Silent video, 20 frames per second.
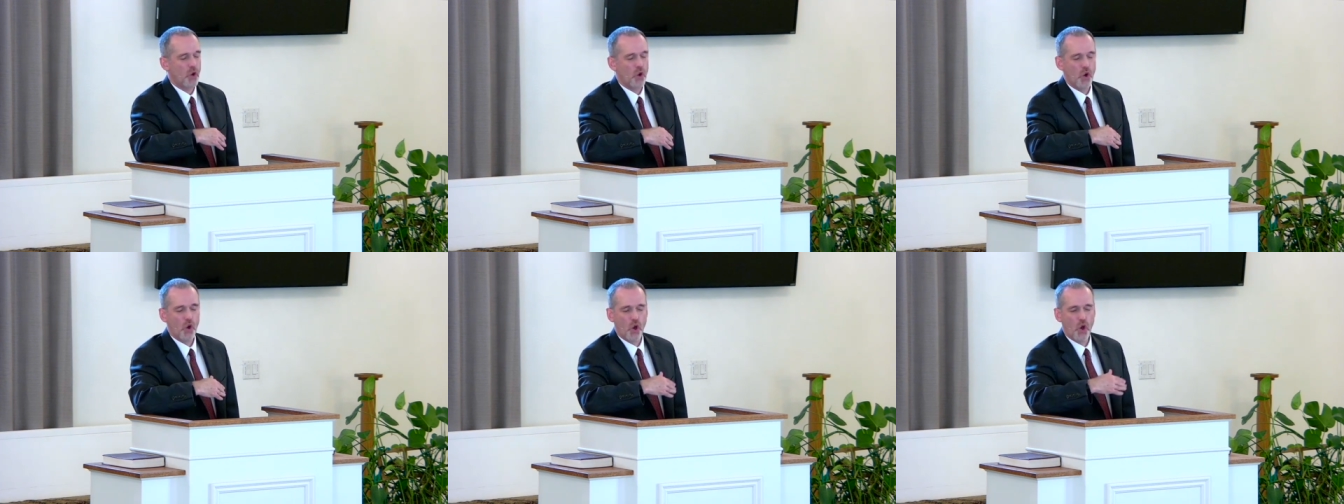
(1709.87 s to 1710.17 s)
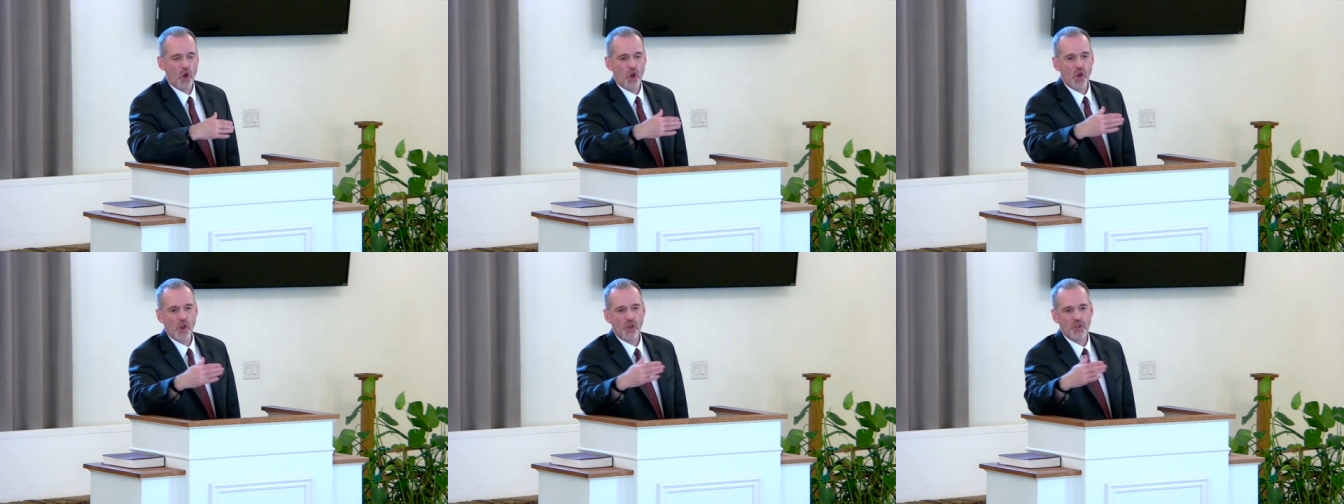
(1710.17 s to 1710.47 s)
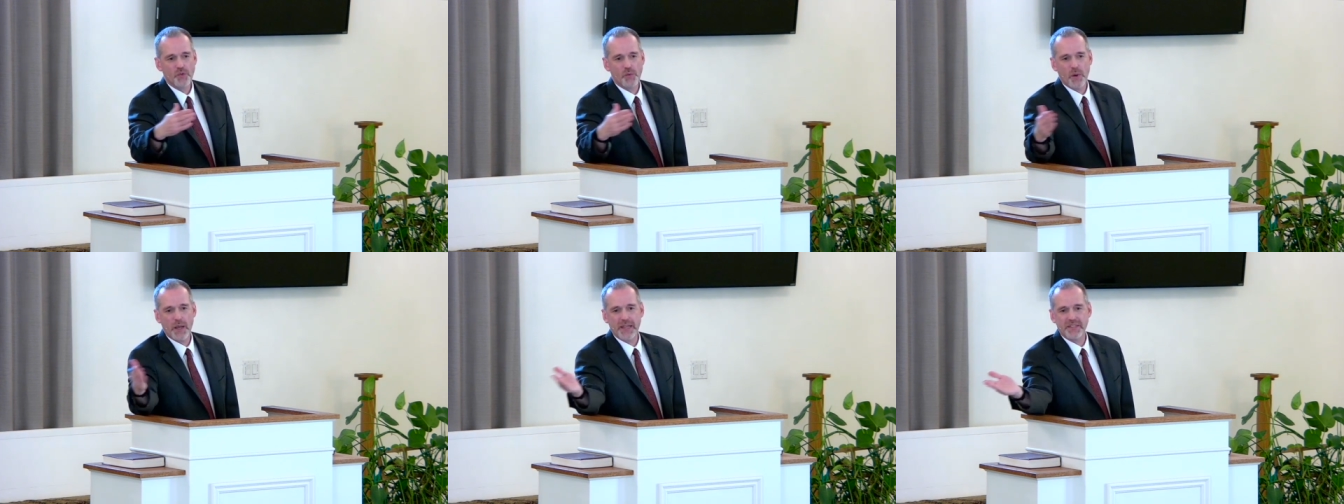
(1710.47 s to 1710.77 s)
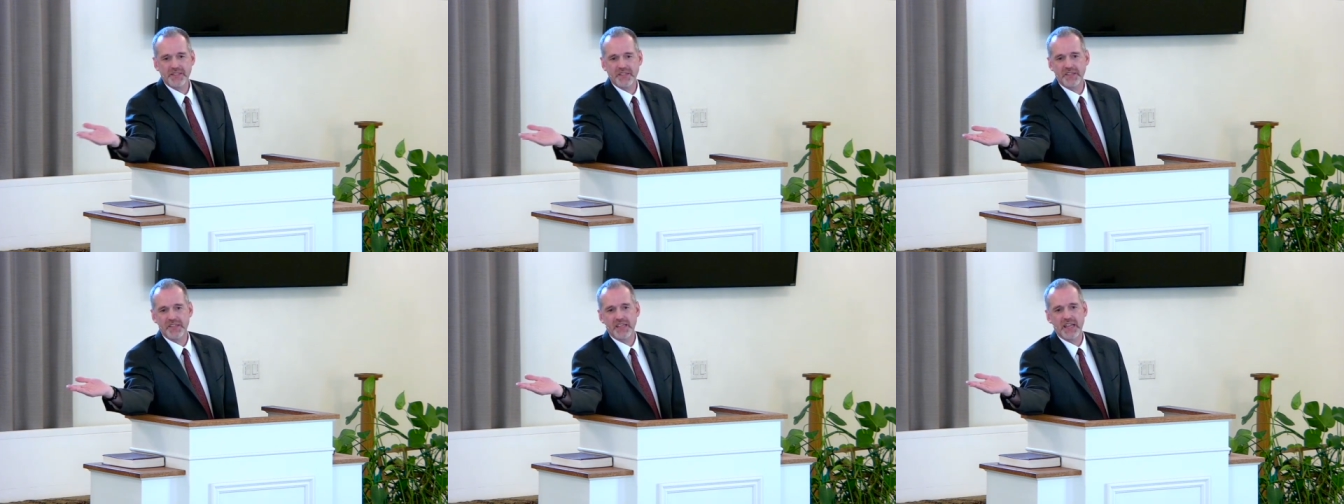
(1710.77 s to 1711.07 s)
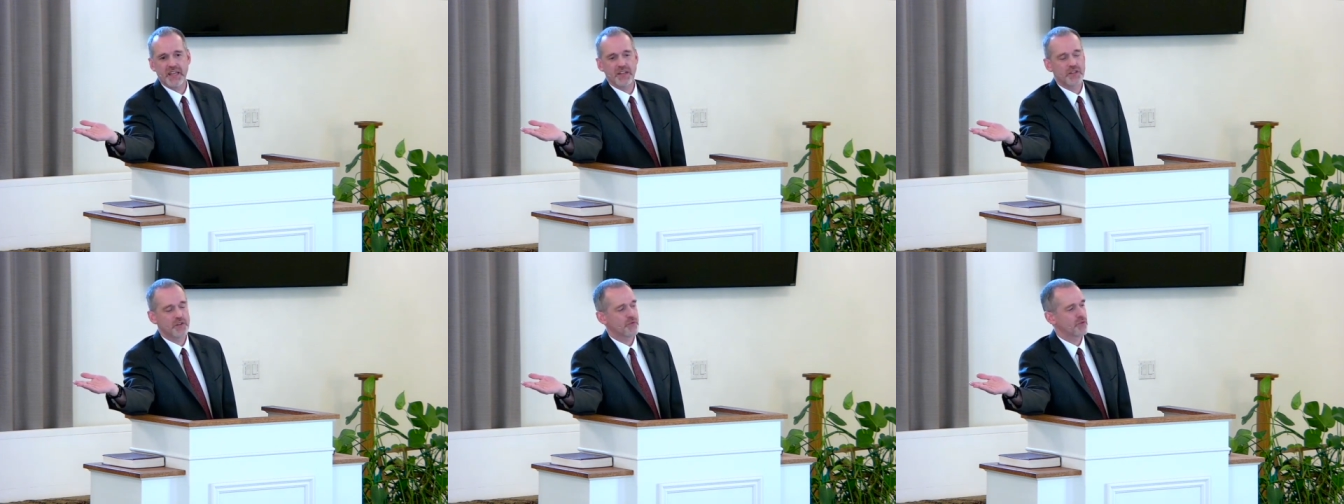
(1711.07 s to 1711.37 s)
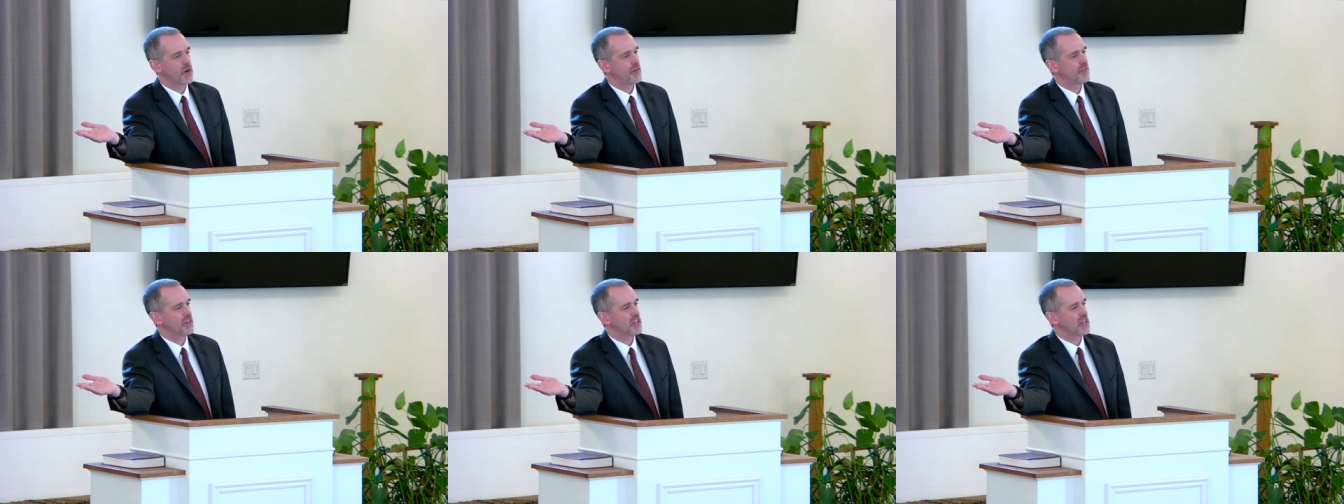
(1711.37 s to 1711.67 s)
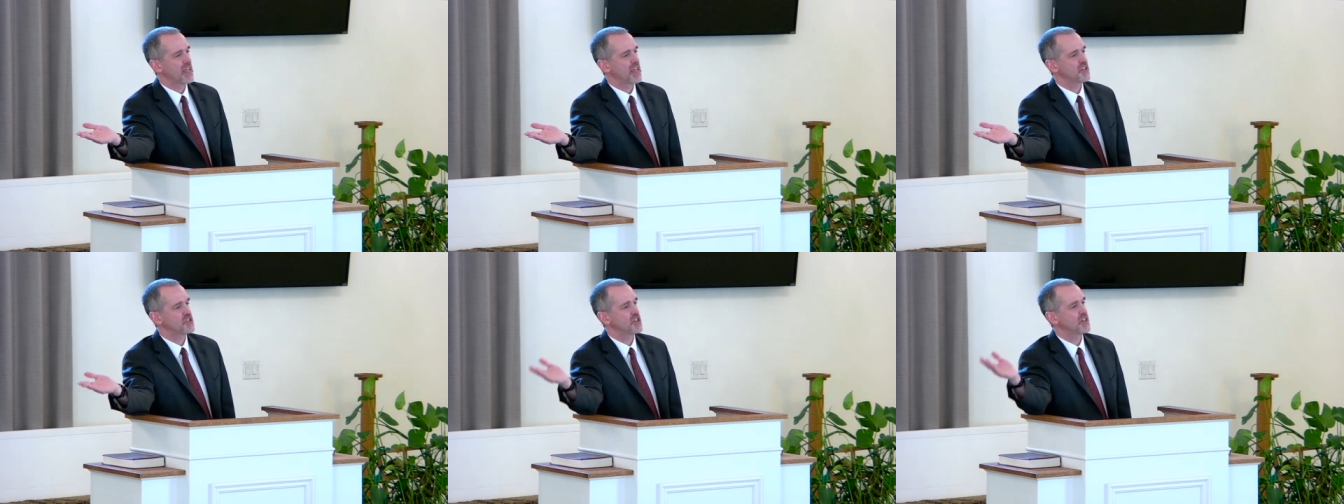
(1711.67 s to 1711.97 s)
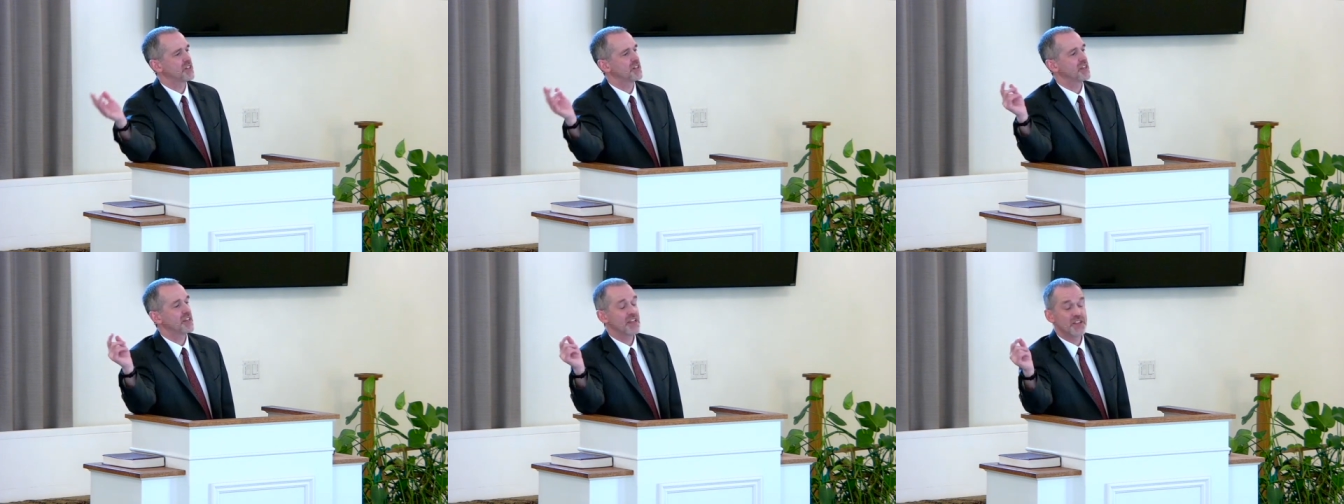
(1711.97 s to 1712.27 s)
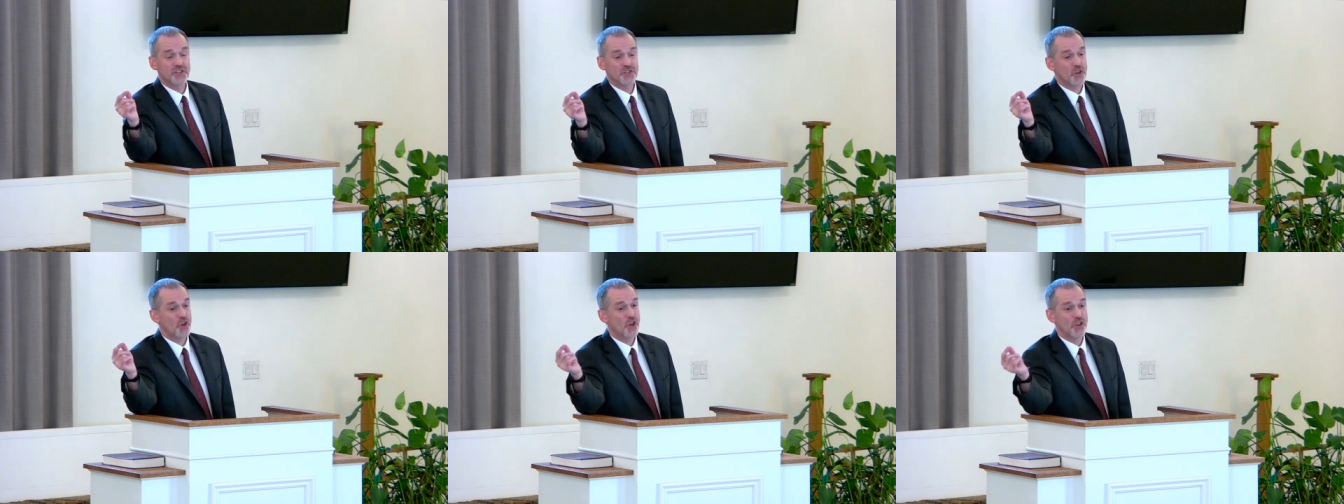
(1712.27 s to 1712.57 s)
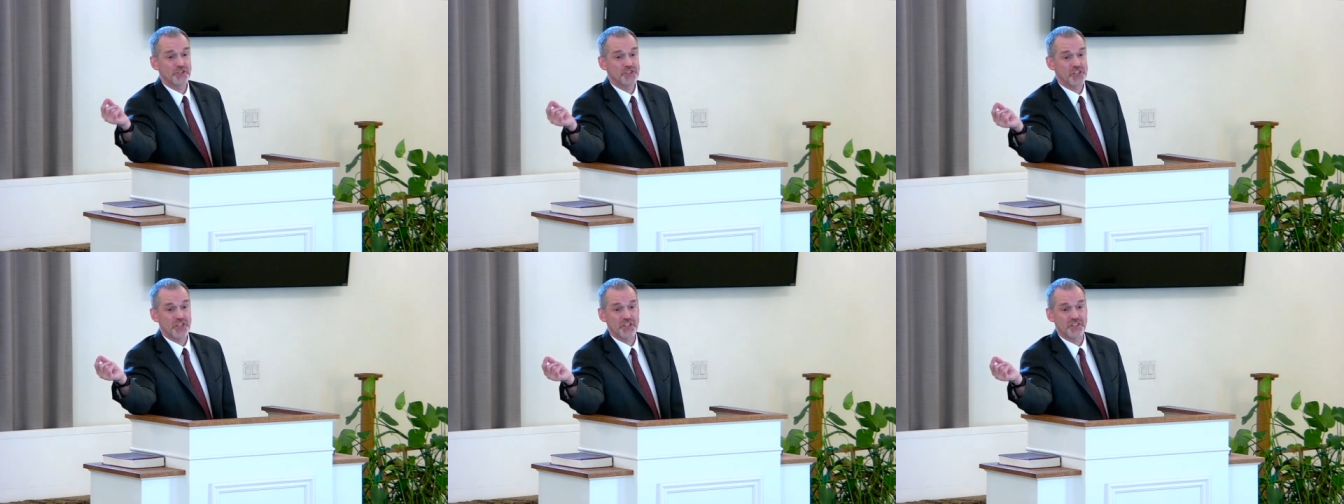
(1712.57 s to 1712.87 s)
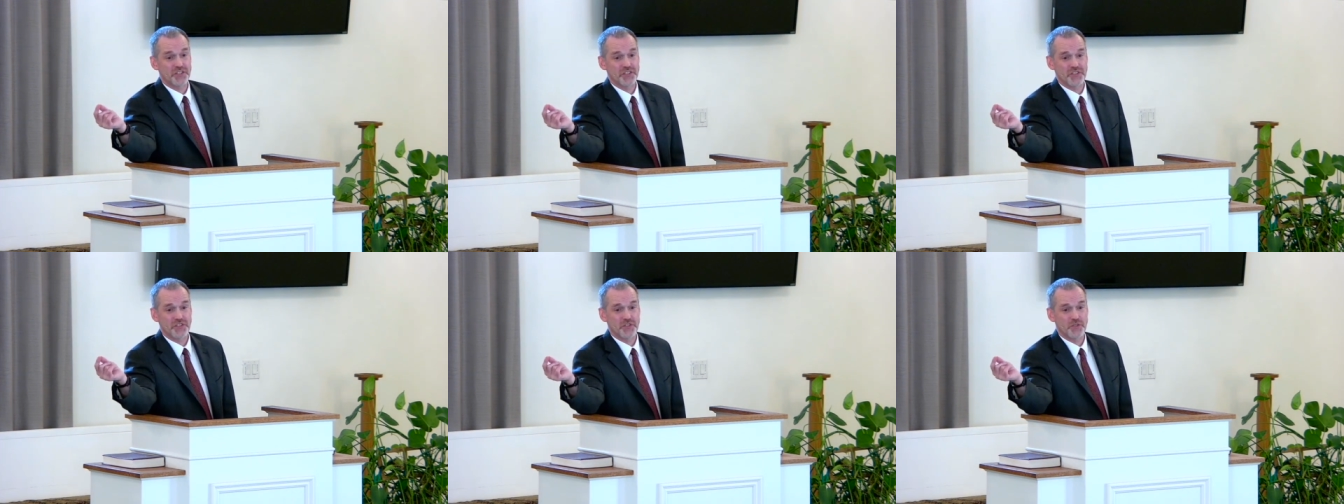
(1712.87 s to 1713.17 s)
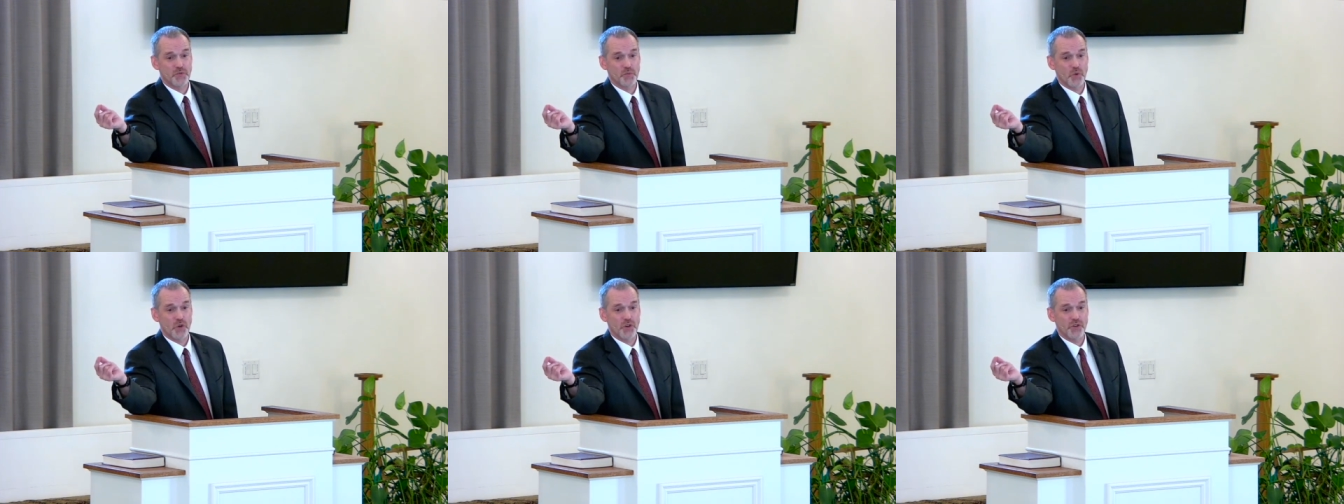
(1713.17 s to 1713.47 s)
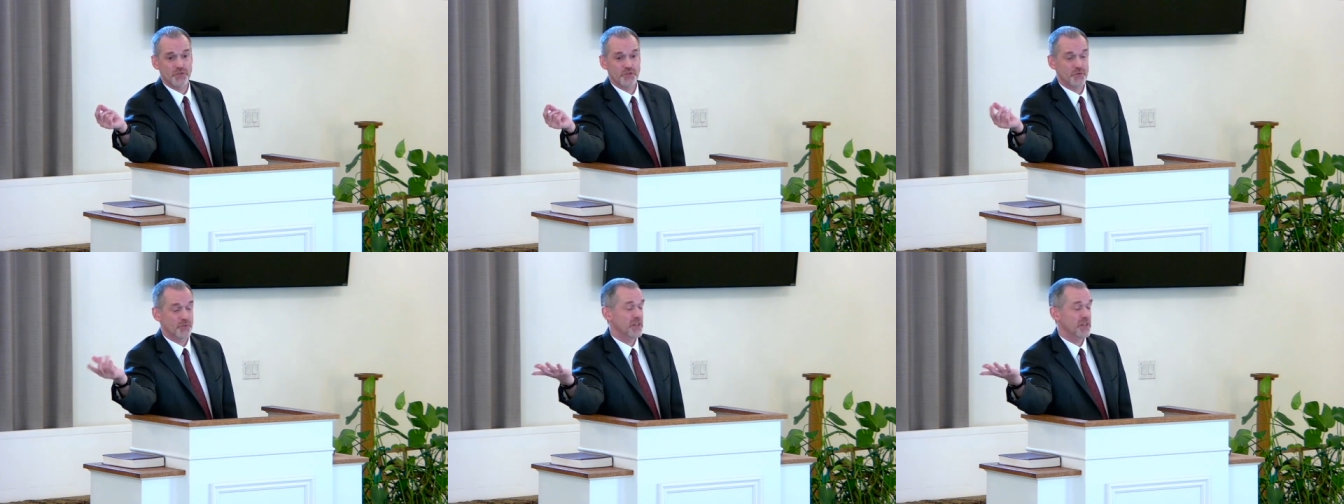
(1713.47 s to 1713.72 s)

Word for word: all the way to the end of Revelation is all Jesus' words.